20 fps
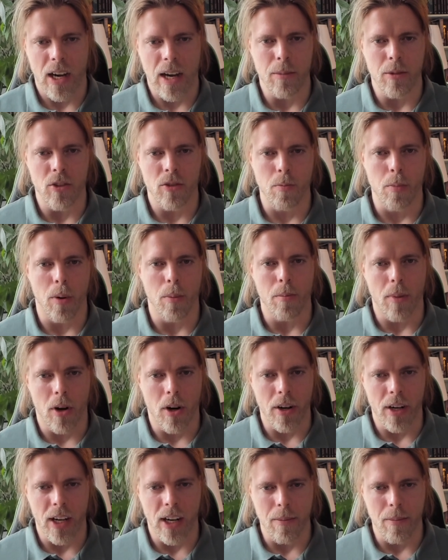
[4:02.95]
I'm just
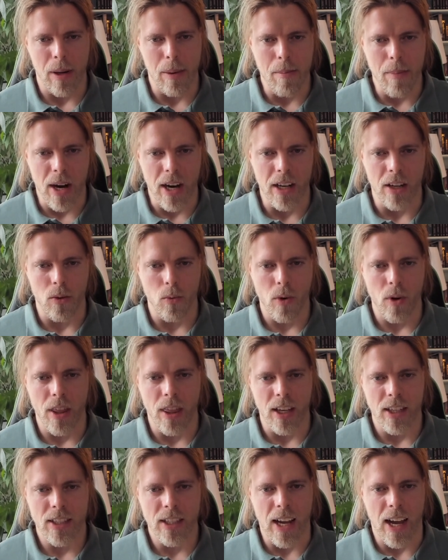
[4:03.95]
bombarding my mind with
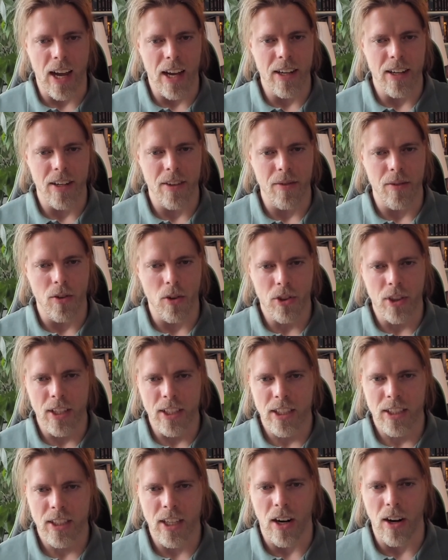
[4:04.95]
it, and not
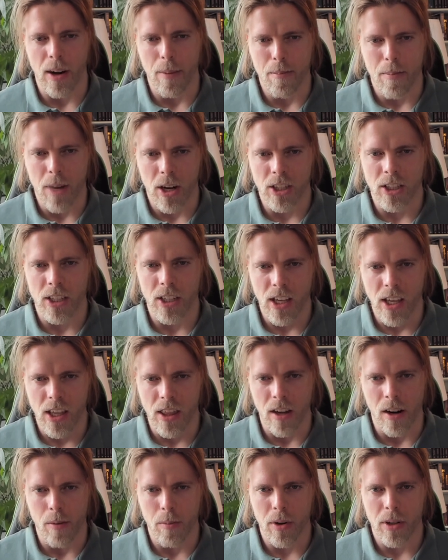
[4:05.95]
necessarily much
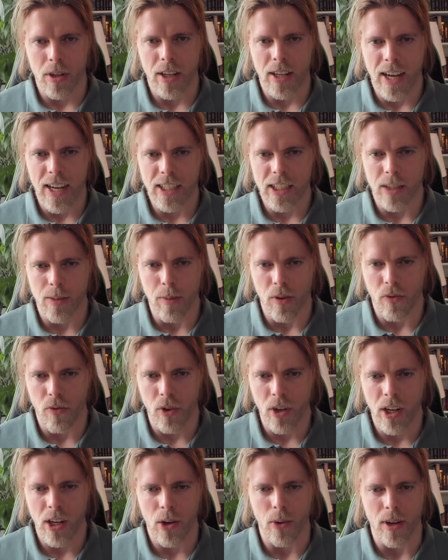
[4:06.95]
either, but it has to be
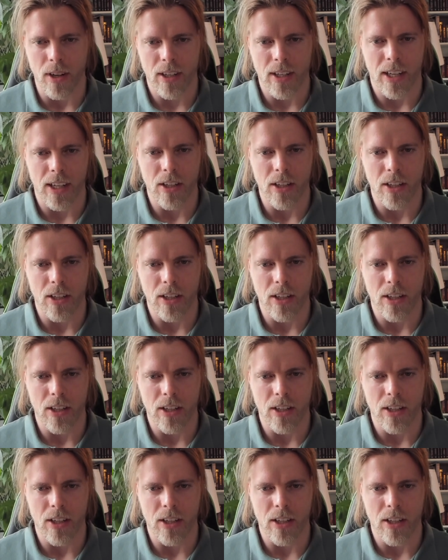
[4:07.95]
frequent.